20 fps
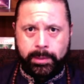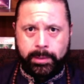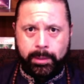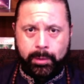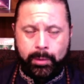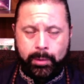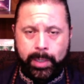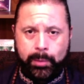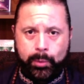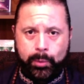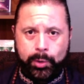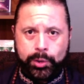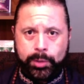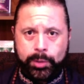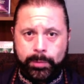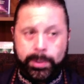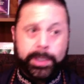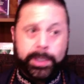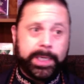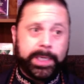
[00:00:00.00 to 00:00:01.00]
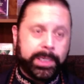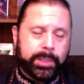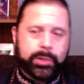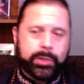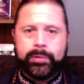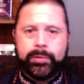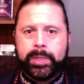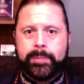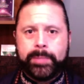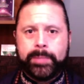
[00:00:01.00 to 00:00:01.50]
Oh, I worship these
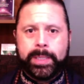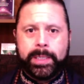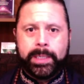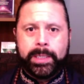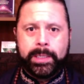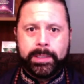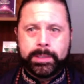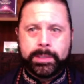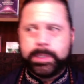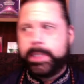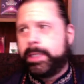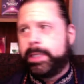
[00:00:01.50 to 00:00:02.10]
three beings,